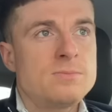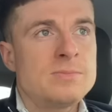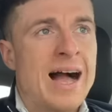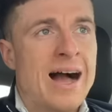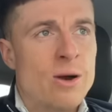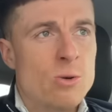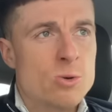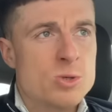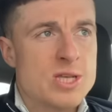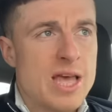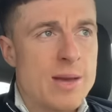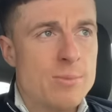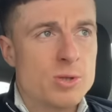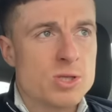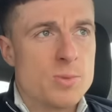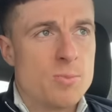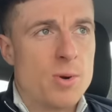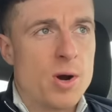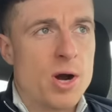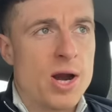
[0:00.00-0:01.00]
I was able
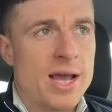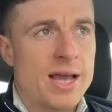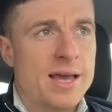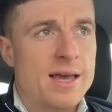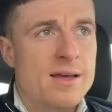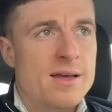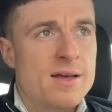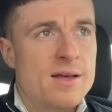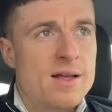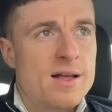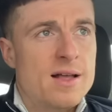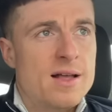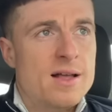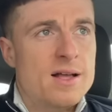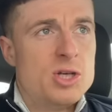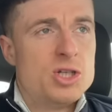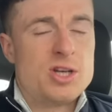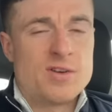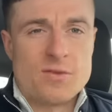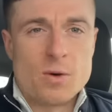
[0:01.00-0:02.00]
to bring
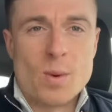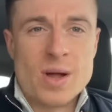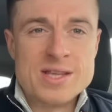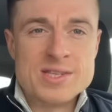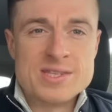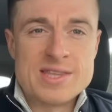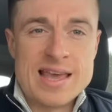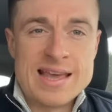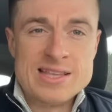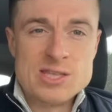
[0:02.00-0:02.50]
Sheffield Wednesday